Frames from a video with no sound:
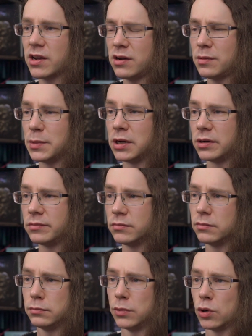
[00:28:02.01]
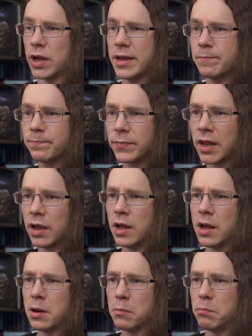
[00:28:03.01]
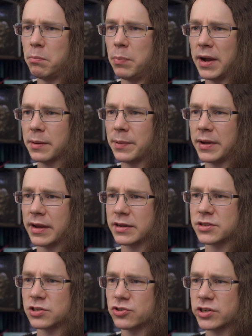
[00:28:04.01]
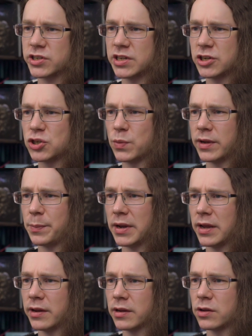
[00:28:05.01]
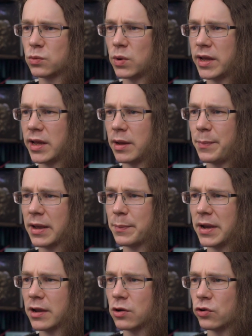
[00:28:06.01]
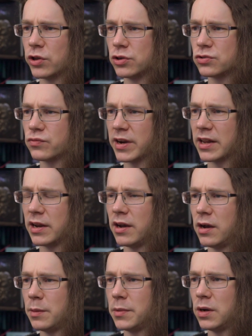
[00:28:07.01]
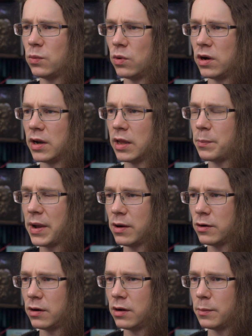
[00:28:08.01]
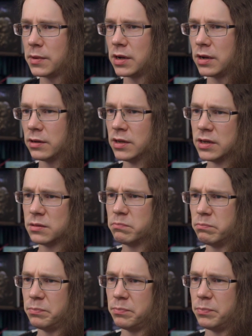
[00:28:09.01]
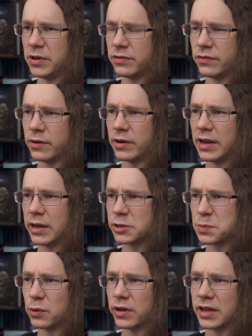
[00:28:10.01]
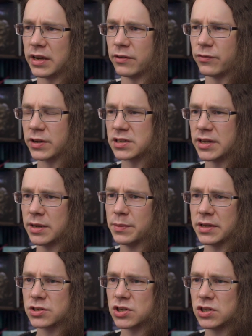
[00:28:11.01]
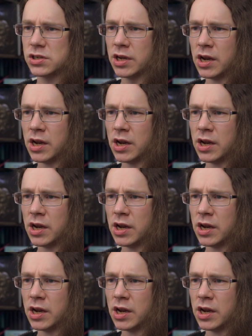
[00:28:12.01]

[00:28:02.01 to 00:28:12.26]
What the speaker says: armor. Okay. Backpacks. Address an issue where the player could wear a backpack or use regular armor while in power armor. Bit of an exploit getting fixed there, but that's good.